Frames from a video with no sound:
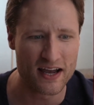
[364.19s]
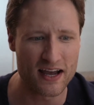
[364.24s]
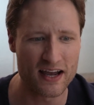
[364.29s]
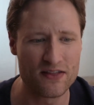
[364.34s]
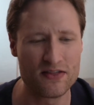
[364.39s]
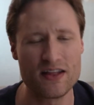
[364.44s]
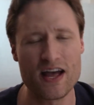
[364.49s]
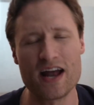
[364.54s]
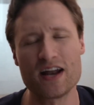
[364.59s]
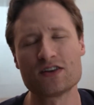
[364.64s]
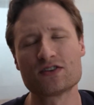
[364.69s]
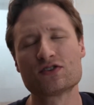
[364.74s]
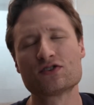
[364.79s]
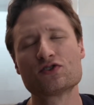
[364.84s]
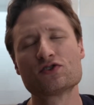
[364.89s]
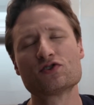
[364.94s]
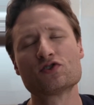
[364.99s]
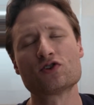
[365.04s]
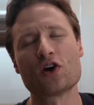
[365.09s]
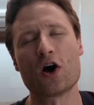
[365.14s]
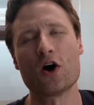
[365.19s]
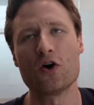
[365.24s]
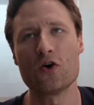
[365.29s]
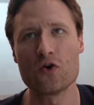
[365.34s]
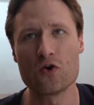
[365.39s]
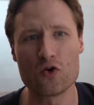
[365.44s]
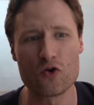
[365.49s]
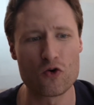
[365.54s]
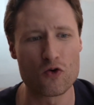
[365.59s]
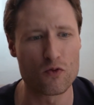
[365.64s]
And that is
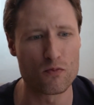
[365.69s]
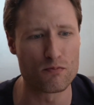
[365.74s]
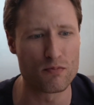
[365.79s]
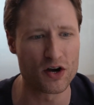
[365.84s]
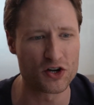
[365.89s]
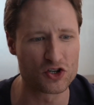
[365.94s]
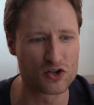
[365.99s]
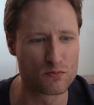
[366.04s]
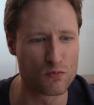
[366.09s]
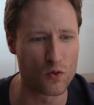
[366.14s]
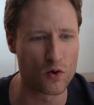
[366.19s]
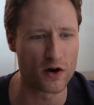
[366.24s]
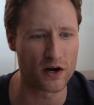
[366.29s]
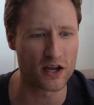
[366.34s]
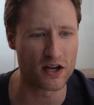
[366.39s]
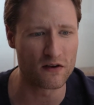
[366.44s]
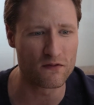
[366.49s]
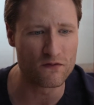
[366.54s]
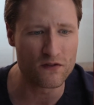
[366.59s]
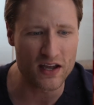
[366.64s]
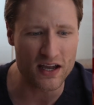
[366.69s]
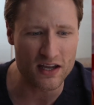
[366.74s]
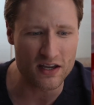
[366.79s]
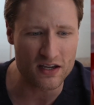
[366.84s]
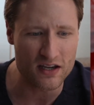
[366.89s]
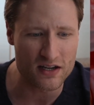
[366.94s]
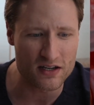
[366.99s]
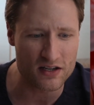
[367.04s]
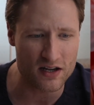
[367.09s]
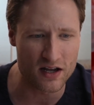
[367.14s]
so much more
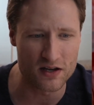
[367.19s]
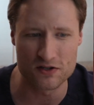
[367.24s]
convenient.